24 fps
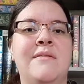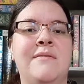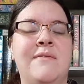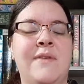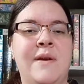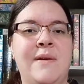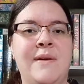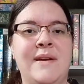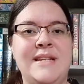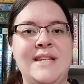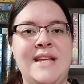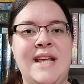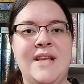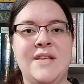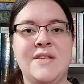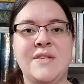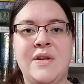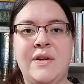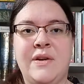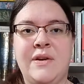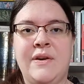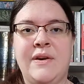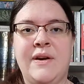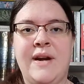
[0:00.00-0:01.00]
Vera takes
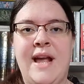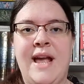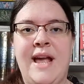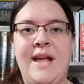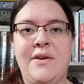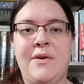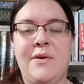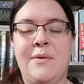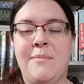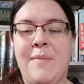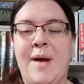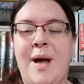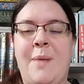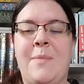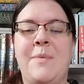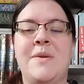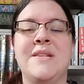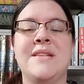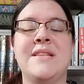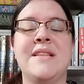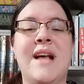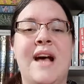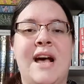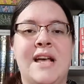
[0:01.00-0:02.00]
her and her mom
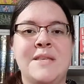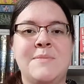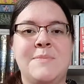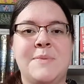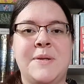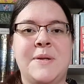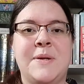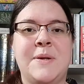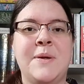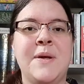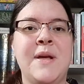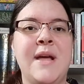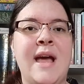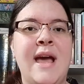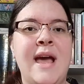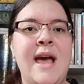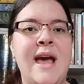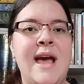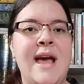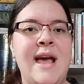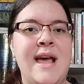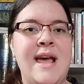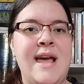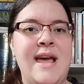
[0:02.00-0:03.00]
to the hospital
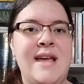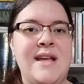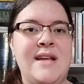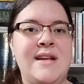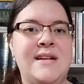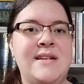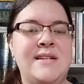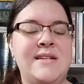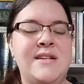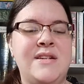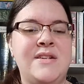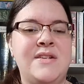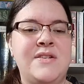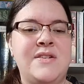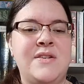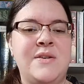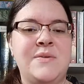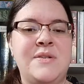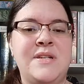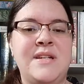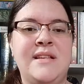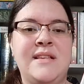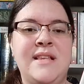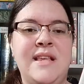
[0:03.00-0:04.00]
and so
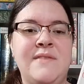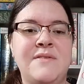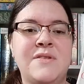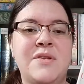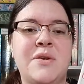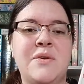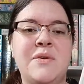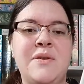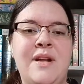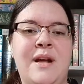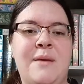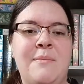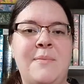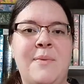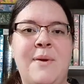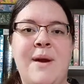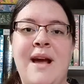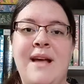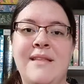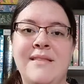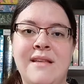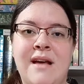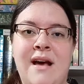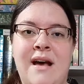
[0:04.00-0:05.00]
she leaves her number
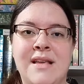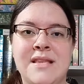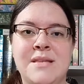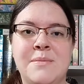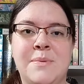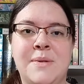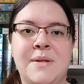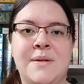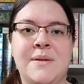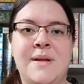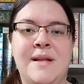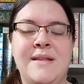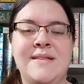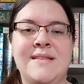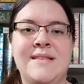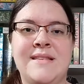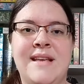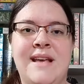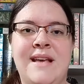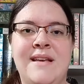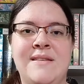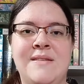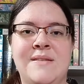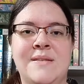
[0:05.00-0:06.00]
at the hospital and
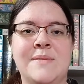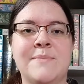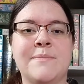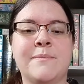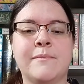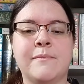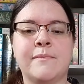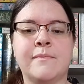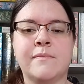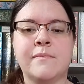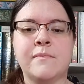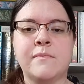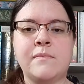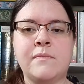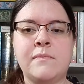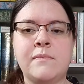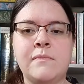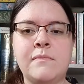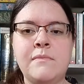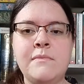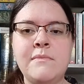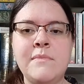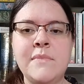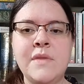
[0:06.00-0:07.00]
says
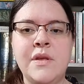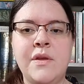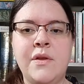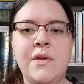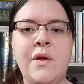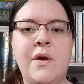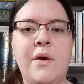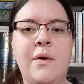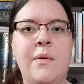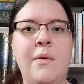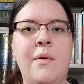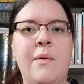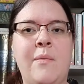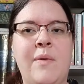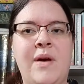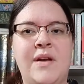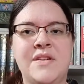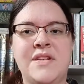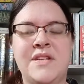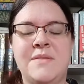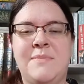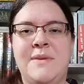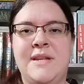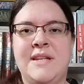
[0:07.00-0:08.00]
you know while
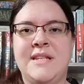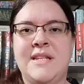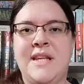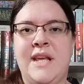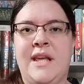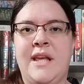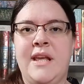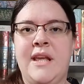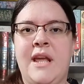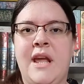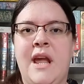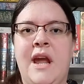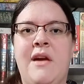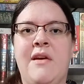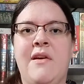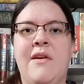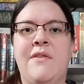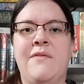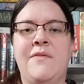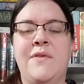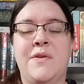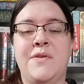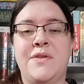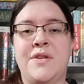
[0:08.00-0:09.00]
she's being taken care
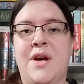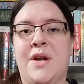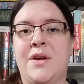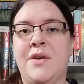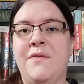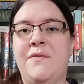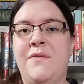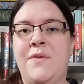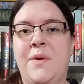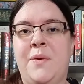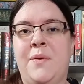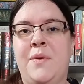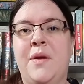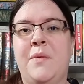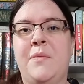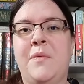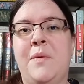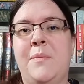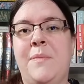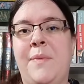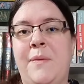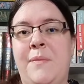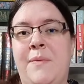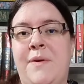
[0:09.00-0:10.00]
of your daughter Fiona
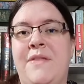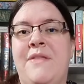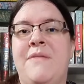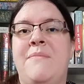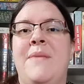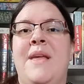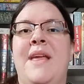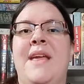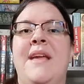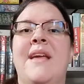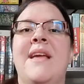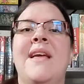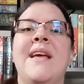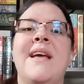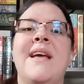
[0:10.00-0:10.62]
will be with me